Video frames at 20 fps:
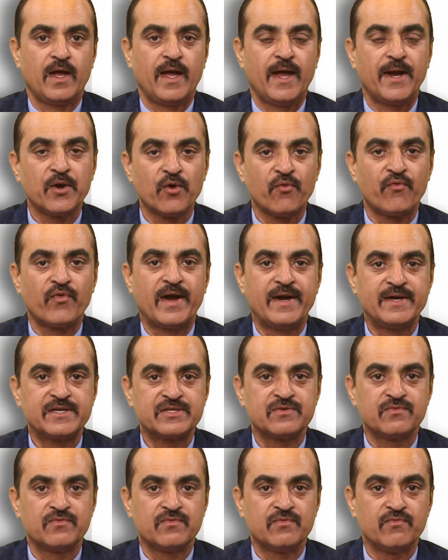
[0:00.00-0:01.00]

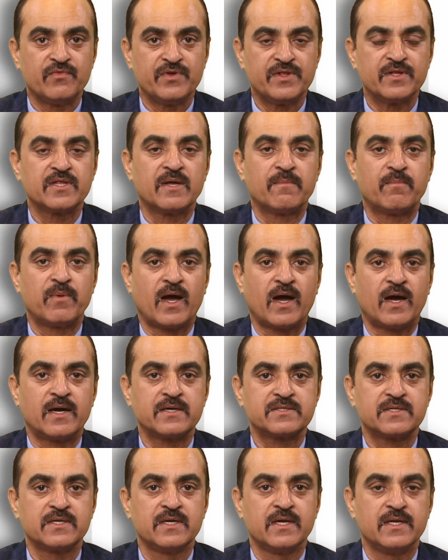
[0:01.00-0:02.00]
endophytes within the
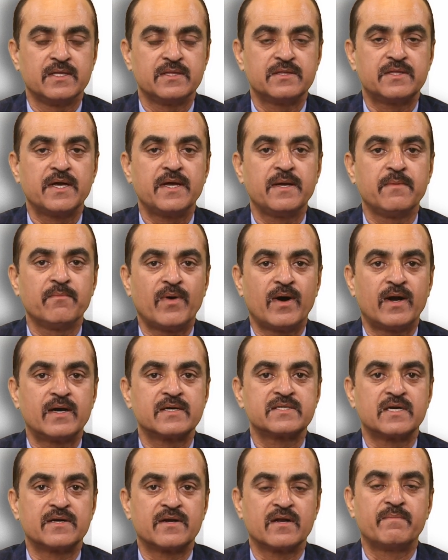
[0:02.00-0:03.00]
plants, they
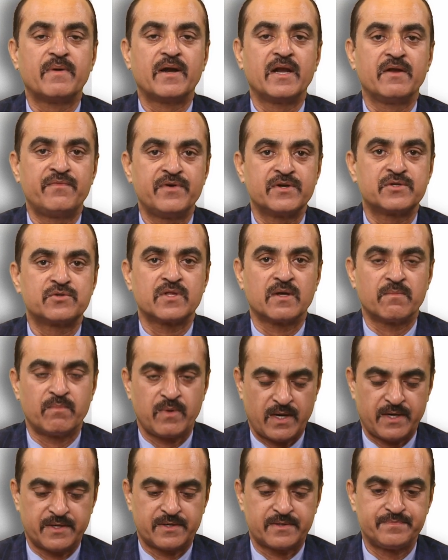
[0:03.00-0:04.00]
impart certain benefits to the
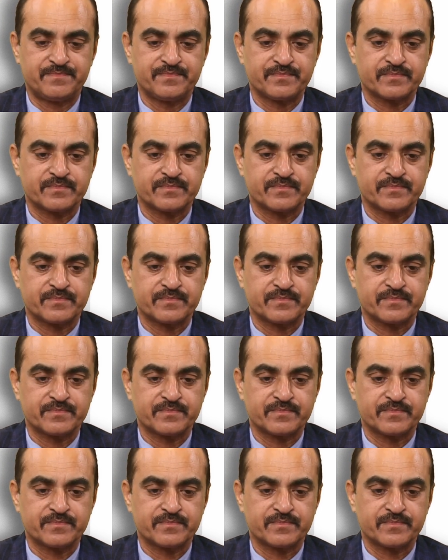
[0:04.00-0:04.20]
plant.